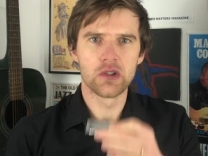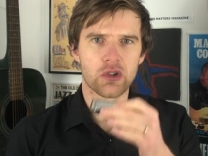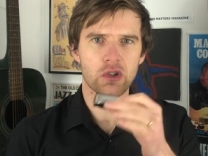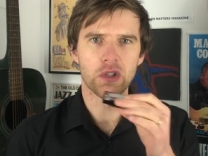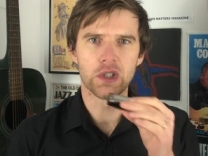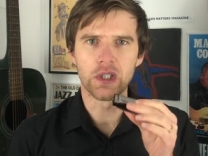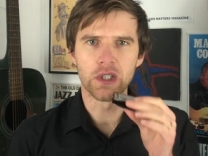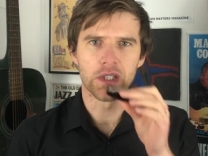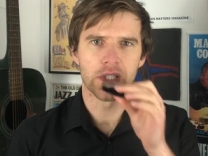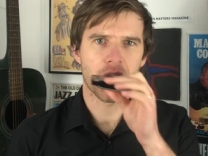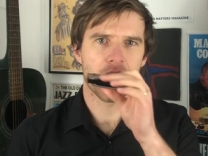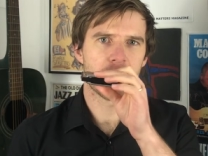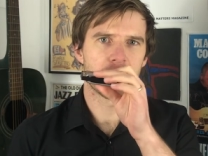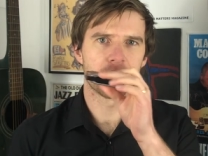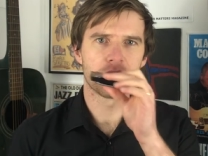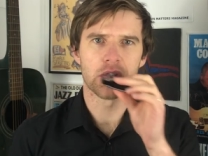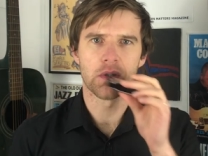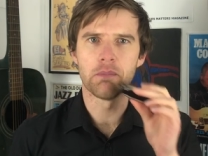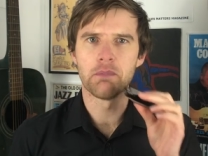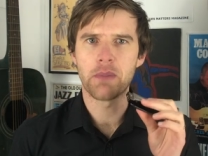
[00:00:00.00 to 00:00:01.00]
So you can kind
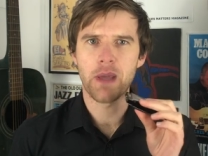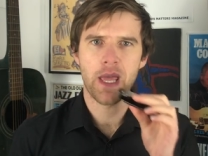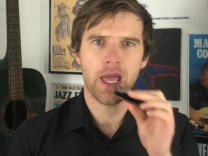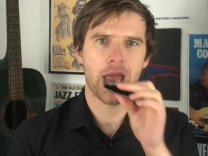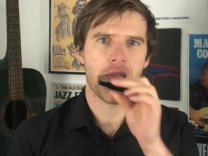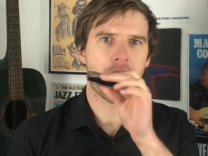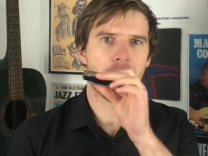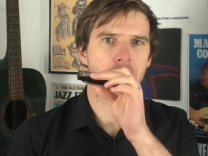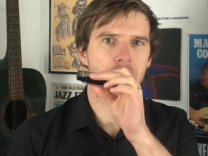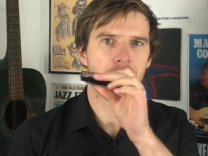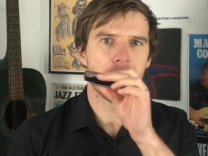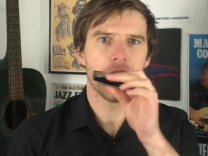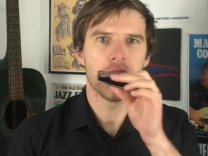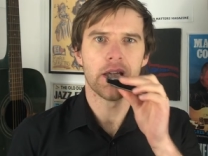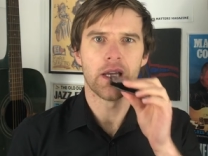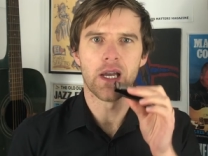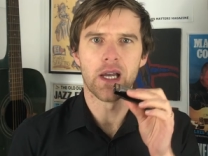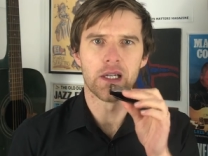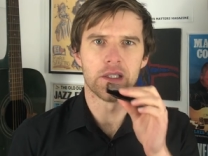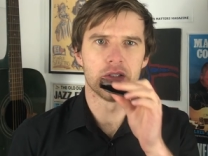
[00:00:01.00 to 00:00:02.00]
of compare
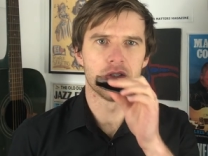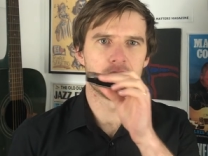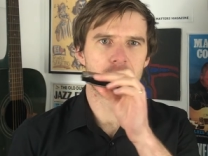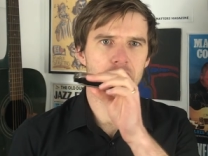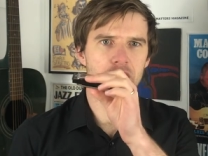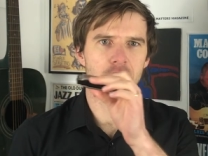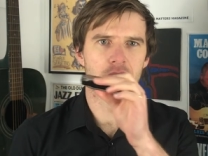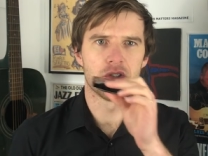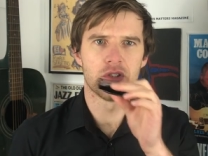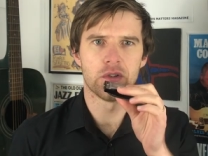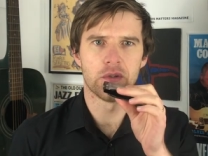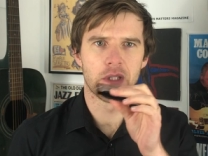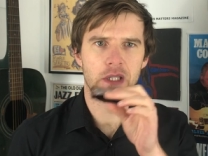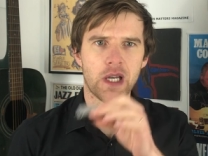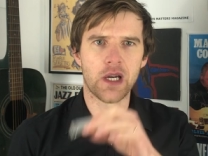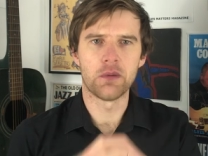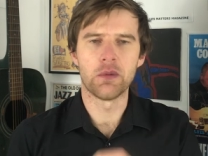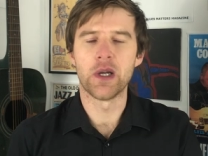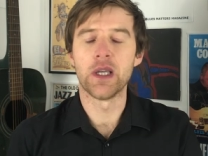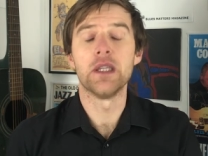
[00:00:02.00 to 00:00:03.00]
and, and do it
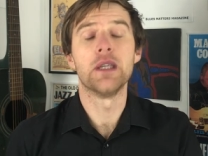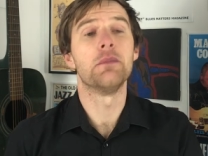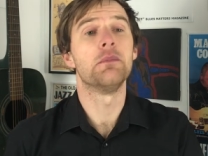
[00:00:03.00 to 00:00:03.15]
that way.